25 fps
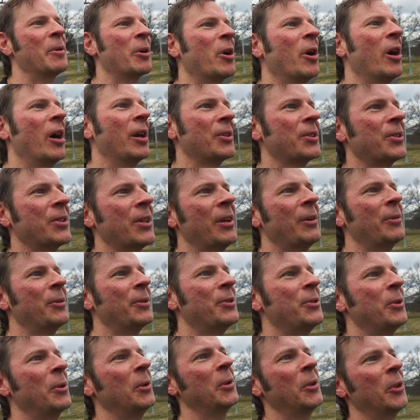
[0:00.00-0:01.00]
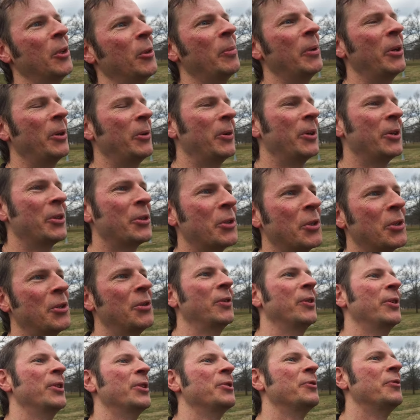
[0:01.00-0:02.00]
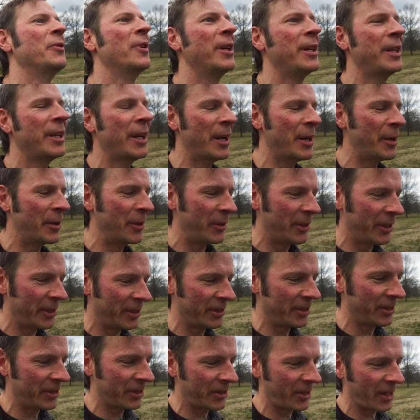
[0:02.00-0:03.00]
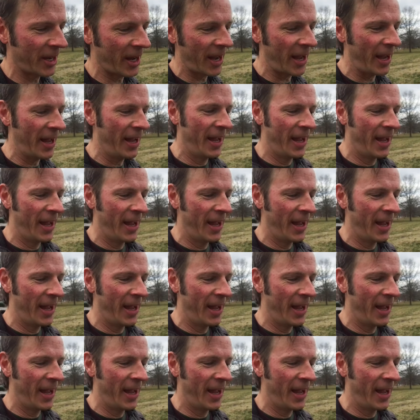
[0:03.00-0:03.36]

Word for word: across as I was doing a little bit of research for this video is, uh,